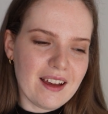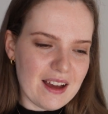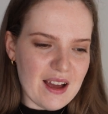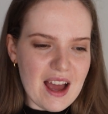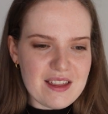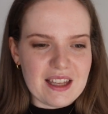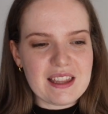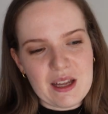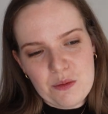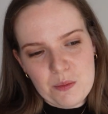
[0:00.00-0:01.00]
I
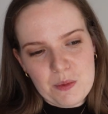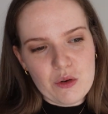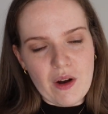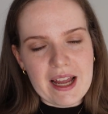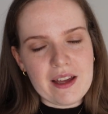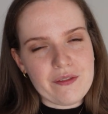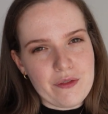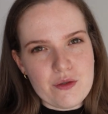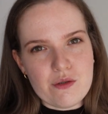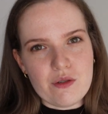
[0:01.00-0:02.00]
think that it will be great
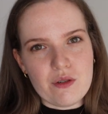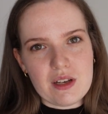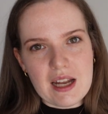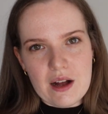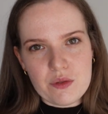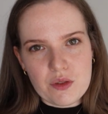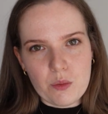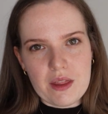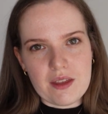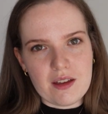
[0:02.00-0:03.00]
for now that
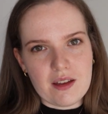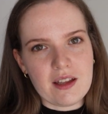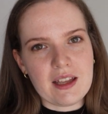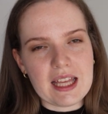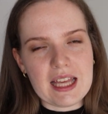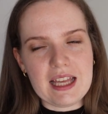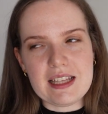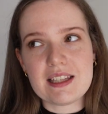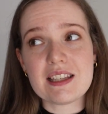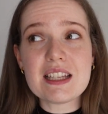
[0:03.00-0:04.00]
the weather
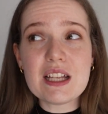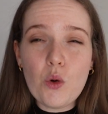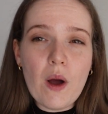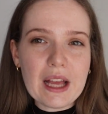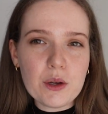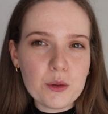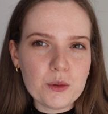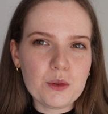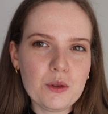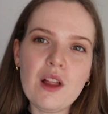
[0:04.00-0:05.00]
is still quite
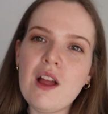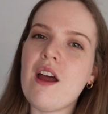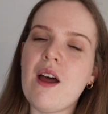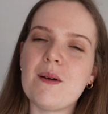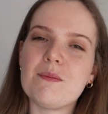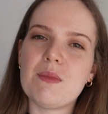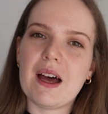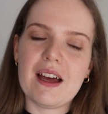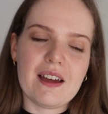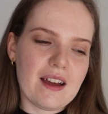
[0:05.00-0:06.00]
cool,
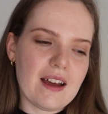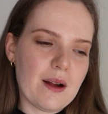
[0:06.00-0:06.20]
but